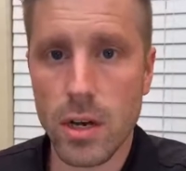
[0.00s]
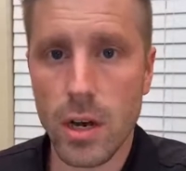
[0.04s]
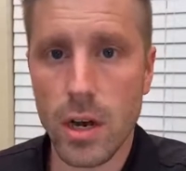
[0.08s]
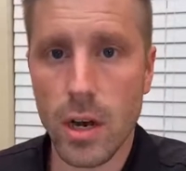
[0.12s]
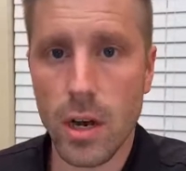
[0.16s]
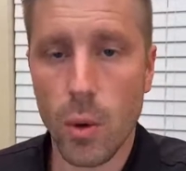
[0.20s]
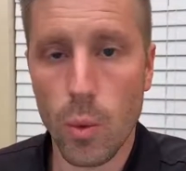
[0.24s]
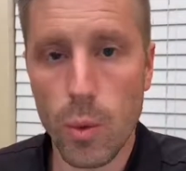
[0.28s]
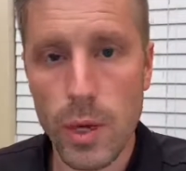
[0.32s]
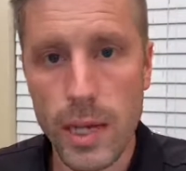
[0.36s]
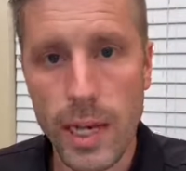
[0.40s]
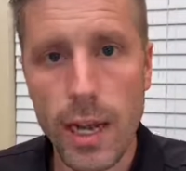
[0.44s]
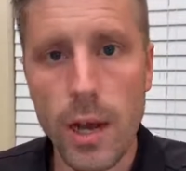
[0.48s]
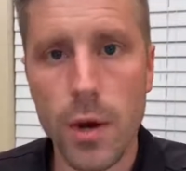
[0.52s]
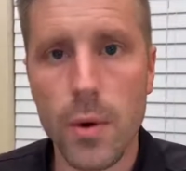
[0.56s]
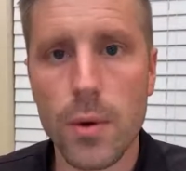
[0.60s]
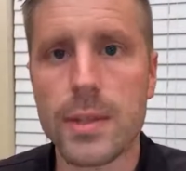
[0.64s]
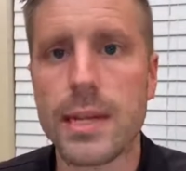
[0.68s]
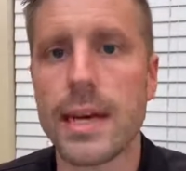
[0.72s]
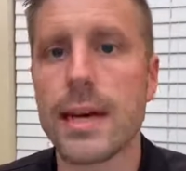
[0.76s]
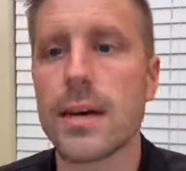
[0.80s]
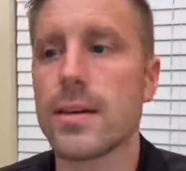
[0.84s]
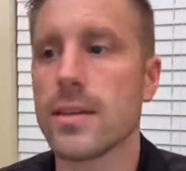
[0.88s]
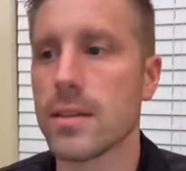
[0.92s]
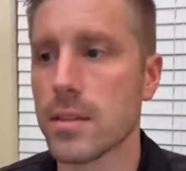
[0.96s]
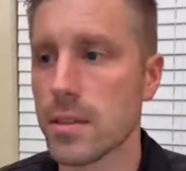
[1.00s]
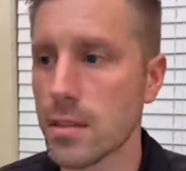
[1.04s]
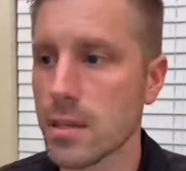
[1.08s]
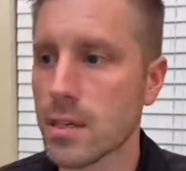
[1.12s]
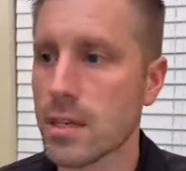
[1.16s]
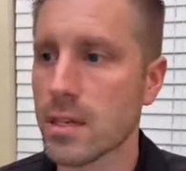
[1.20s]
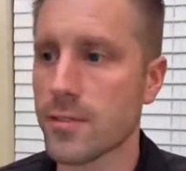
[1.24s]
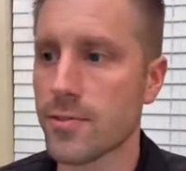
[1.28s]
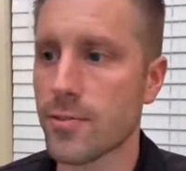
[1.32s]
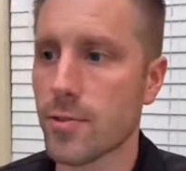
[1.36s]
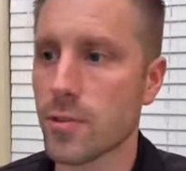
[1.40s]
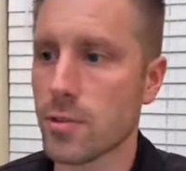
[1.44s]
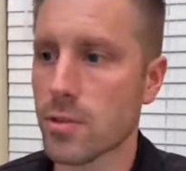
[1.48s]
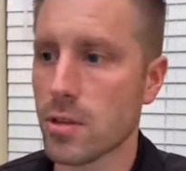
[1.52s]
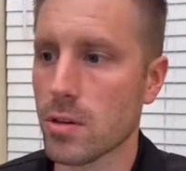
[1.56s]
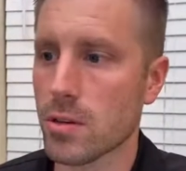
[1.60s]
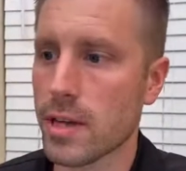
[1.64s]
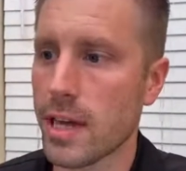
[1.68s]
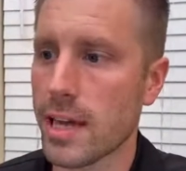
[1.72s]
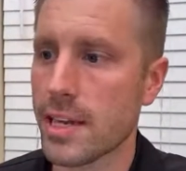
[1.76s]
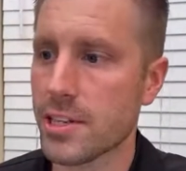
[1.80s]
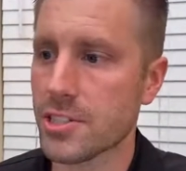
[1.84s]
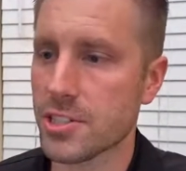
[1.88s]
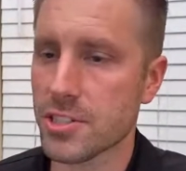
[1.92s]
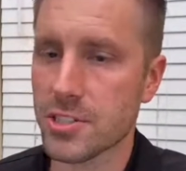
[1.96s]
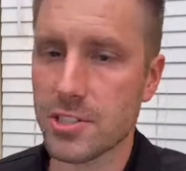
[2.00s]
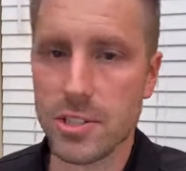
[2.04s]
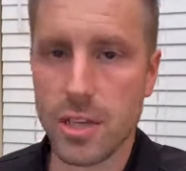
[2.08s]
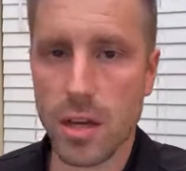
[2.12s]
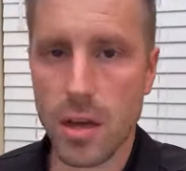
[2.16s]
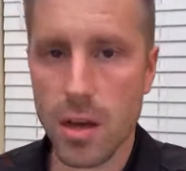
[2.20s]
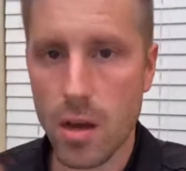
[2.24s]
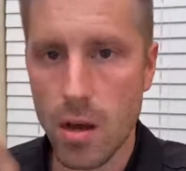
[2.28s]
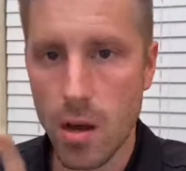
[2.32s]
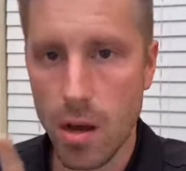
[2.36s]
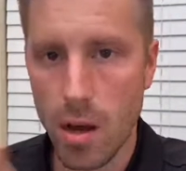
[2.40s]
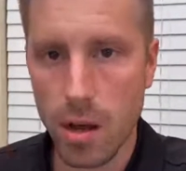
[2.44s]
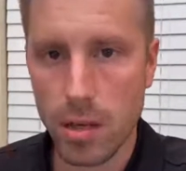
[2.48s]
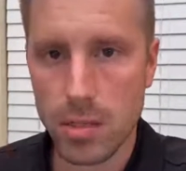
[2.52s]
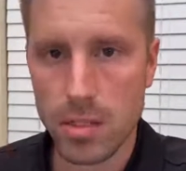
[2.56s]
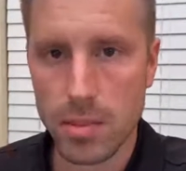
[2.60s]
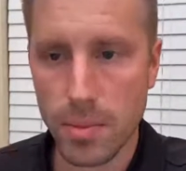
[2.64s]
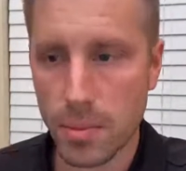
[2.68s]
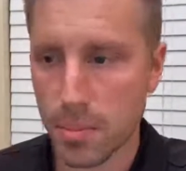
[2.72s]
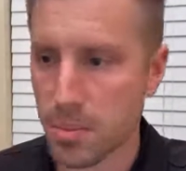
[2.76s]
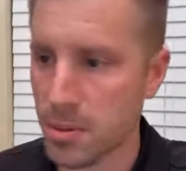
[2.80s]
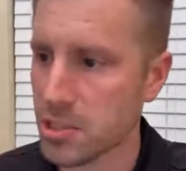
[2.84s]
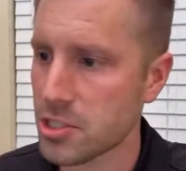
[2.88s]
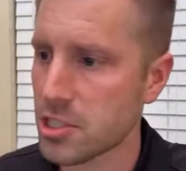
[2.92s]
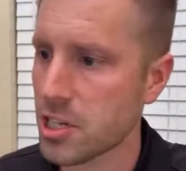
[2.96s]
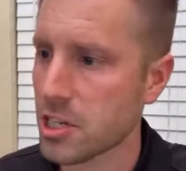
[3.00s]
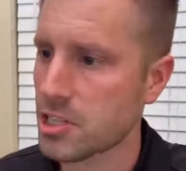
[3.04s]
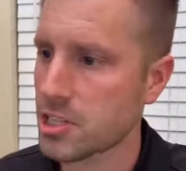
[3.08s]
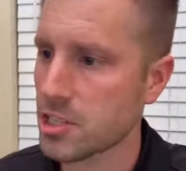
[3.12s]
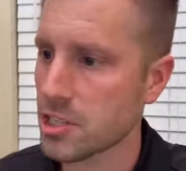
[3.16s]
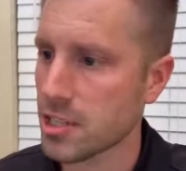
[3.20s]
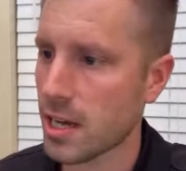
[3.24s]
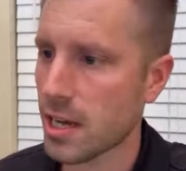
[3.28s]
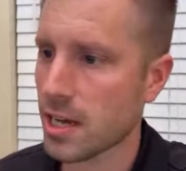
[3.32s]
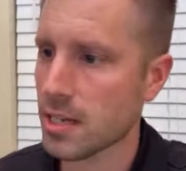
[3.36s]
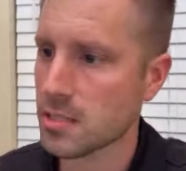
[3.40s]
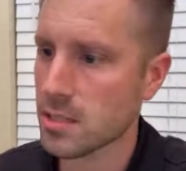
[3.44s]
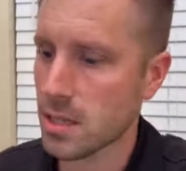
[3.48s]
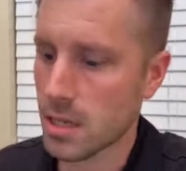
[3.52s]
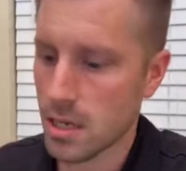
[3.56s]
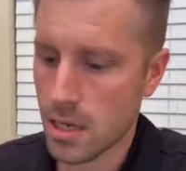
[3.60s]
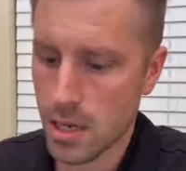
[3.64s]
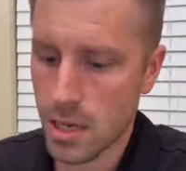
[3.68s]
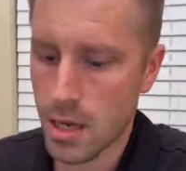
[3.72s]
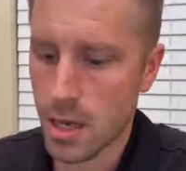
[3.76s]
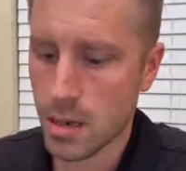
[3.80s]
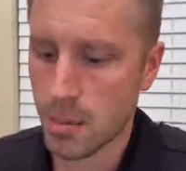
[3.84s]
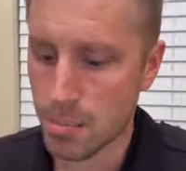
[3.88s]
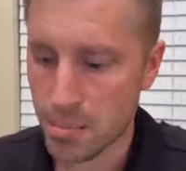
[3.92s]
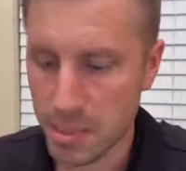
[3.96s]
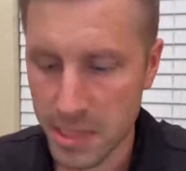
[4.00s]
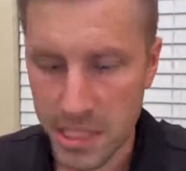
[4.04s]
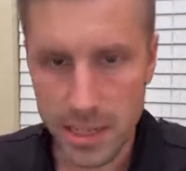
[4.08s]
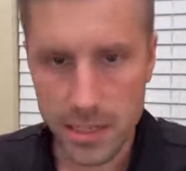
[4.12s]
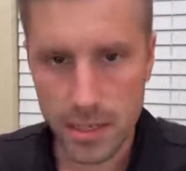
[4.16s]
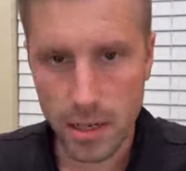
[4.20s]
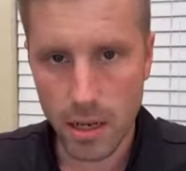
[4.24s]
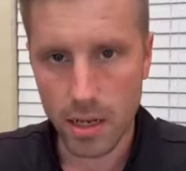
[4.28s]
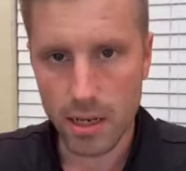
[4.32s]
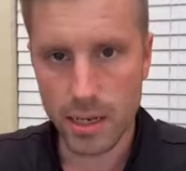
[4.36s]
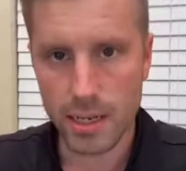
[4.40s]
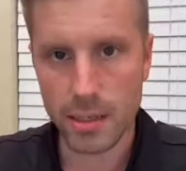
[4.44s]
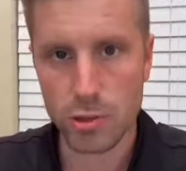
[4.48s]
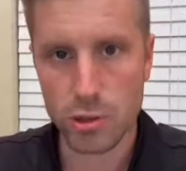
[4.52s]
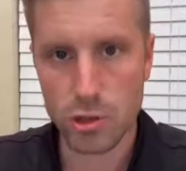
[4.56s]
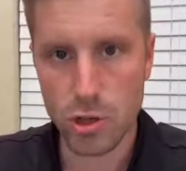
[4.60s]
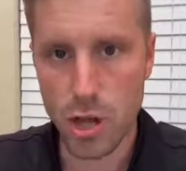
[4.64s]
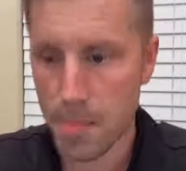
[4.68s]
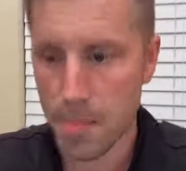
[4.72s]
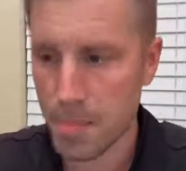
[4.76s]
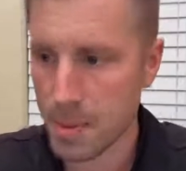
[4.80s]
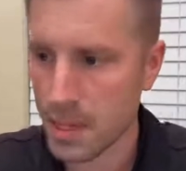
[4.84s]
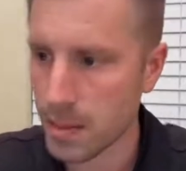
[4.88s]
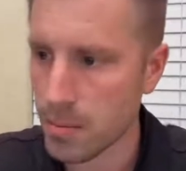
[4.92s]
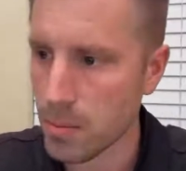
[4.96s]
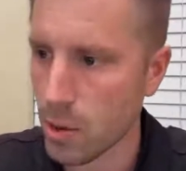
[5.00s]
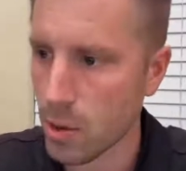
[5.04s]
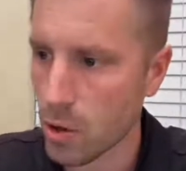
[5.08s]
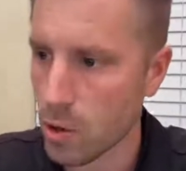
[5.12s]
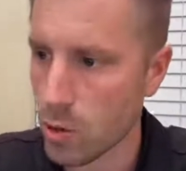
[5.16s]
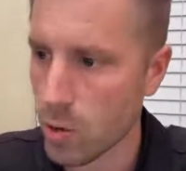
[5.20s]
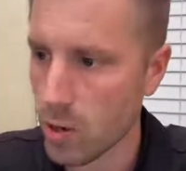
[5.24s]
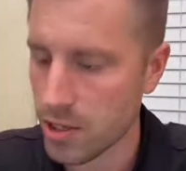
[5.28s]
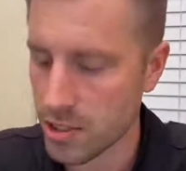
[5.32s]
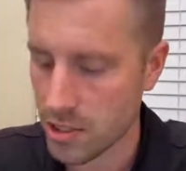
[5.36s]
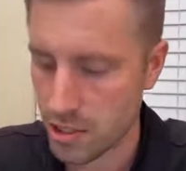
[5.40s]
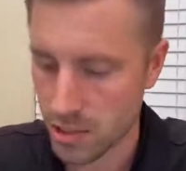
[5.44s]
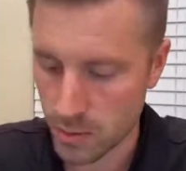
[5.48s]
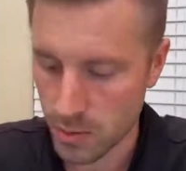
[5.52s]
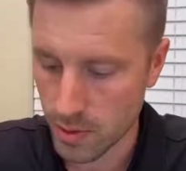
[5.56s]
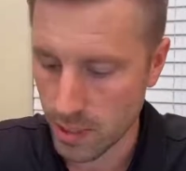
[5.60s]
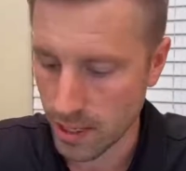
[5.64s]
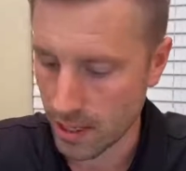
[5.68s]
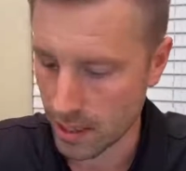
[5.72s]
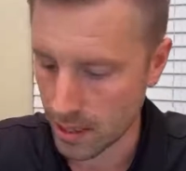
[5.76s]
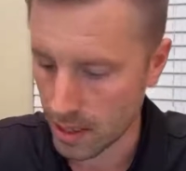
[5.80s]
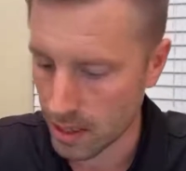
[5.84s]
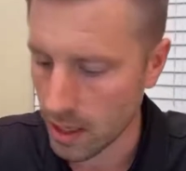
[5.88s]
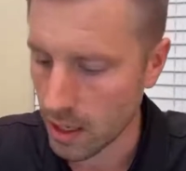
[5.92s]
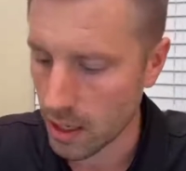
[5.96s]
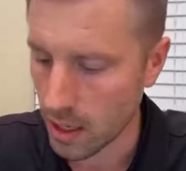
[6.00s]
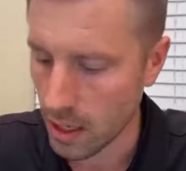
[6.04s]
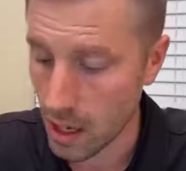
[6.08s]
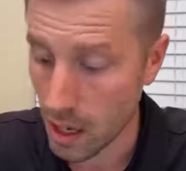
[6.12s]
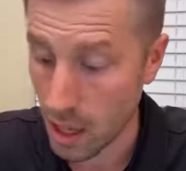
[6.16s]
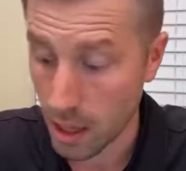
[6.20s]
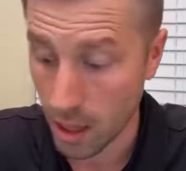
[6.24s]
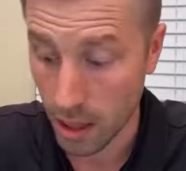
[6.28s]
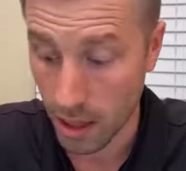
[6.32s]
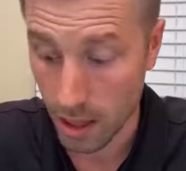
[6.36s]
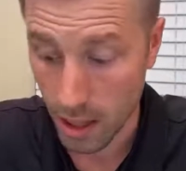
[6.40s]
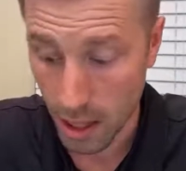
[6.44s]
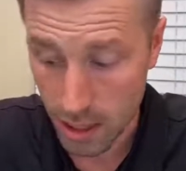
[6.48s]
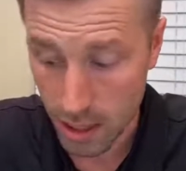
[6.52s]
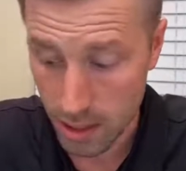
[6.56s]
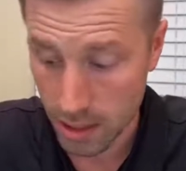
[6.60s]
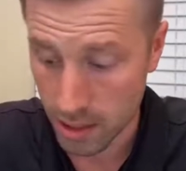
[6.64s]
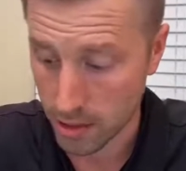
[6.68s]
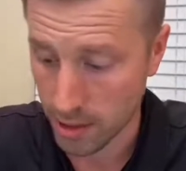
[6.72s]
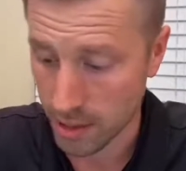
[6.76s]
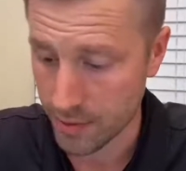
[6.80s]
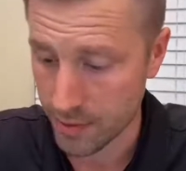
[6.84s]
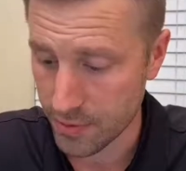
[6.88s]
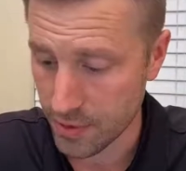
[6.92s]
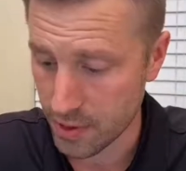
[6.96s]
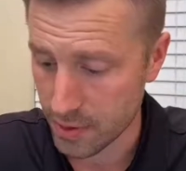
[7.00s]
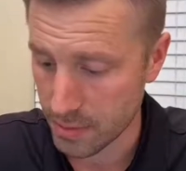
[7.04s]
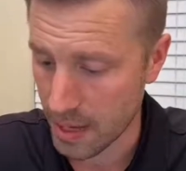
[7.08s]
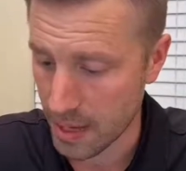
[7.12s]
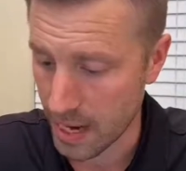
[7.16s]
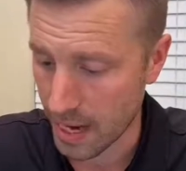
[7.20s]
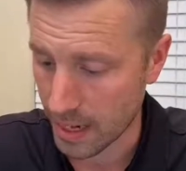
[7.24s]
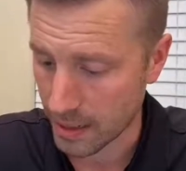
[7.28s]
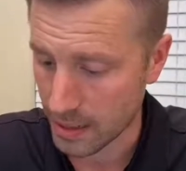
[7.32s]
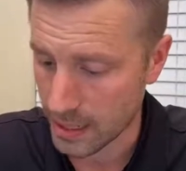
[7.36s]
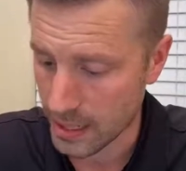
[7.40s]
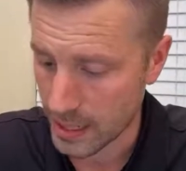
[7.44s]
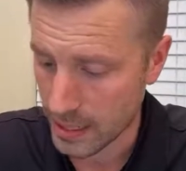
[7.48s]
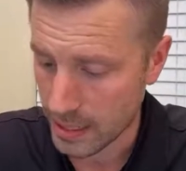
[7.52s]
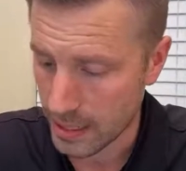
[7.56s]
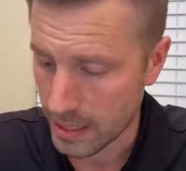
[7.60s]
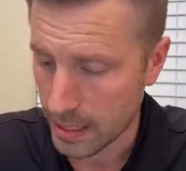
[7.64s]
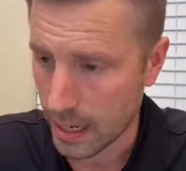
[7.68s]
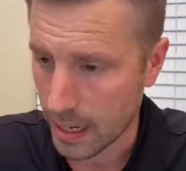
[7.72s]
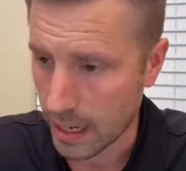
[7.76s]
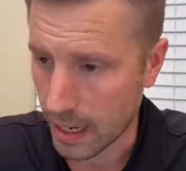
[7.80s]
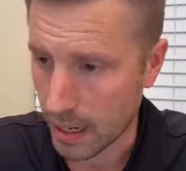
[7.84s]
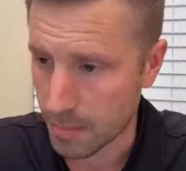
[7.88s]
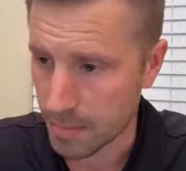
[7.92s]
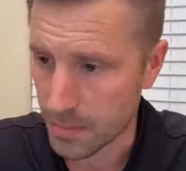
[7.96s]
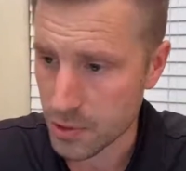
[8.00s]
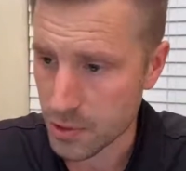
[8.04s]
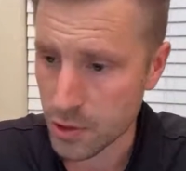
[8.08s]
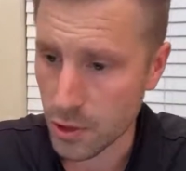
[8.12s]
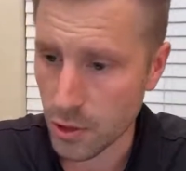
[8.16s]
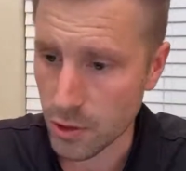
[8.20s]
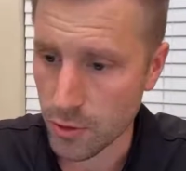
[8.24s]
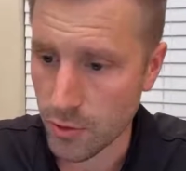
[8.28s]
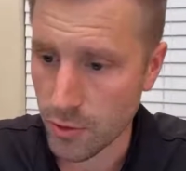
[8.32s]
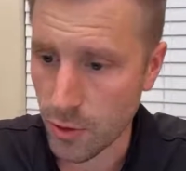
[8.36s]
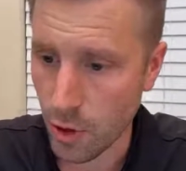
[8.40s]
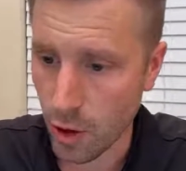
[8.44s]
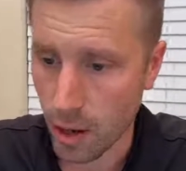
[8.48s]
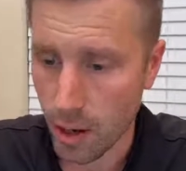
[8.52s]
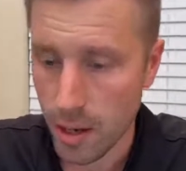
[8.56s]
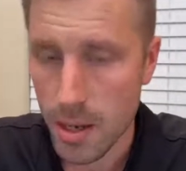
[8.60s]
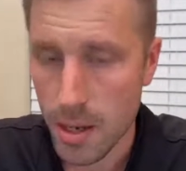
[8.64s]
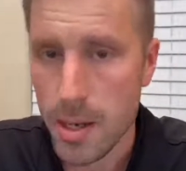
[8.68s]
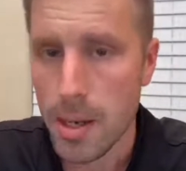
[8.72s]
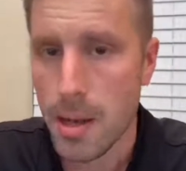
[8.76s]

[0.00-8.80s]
when going out and looking for locations. Awesome. Appreciate you guys being on here. Drop any more questions. We've got a lot of great feedback so far.